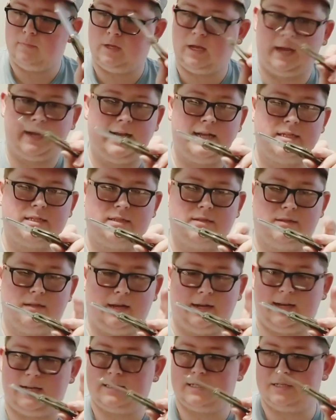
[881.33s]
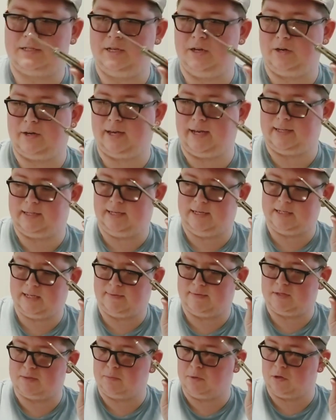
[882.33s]
I guess the CRKTs
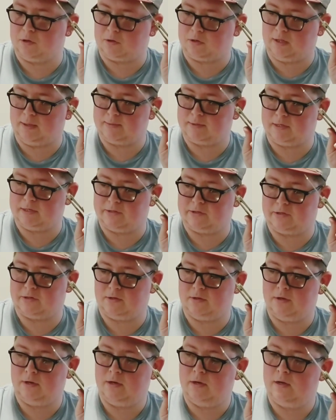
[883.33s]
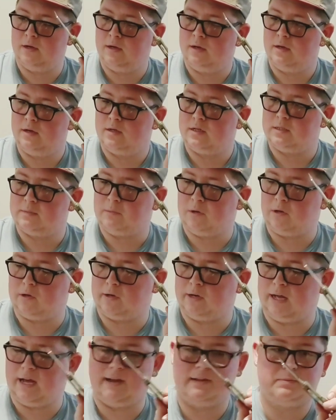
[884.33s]
have smaller clips because they're smaller
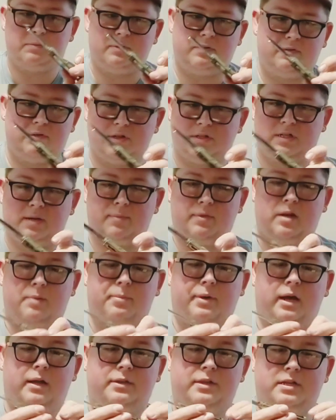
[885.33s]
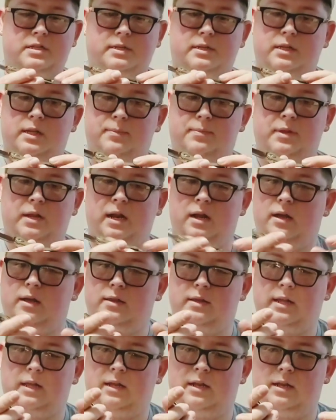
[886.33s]
knives, but there's something about this clip
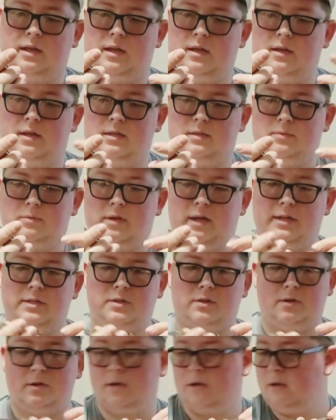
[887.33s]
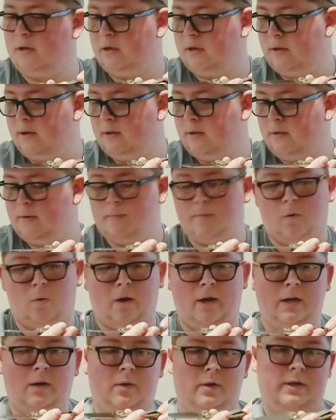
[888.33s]
that is nicer. Oh,
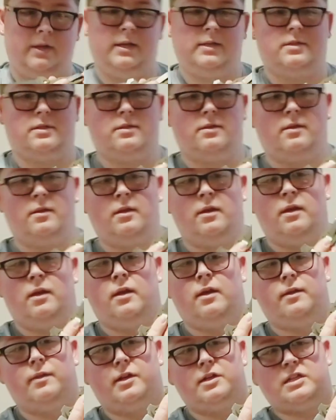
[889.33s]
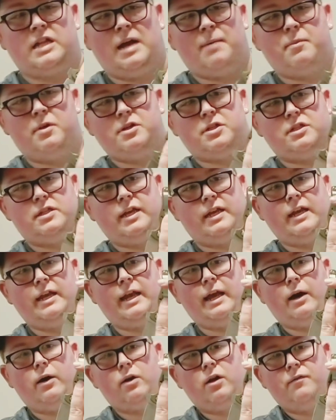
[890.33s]
I know what it is. There's not much sticking
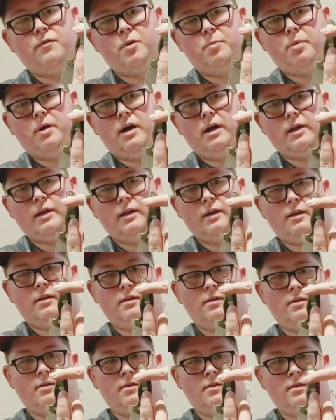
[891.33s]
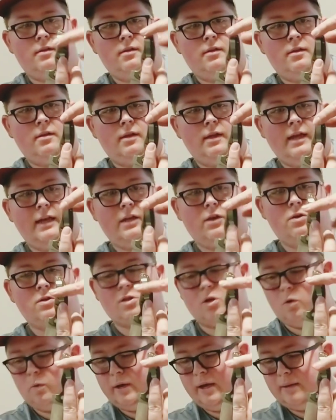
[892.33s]
out of your pocket. It goes
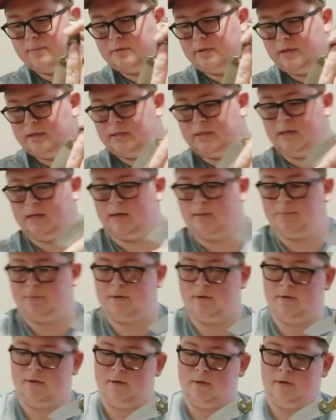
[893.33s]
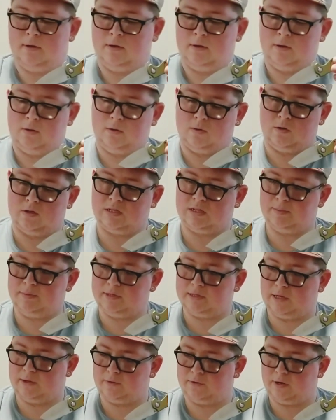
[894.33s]
all the way up to the tip. On some of these
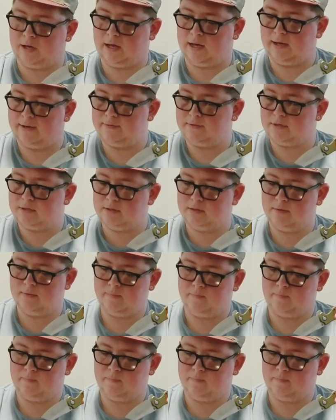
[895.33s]
other knives,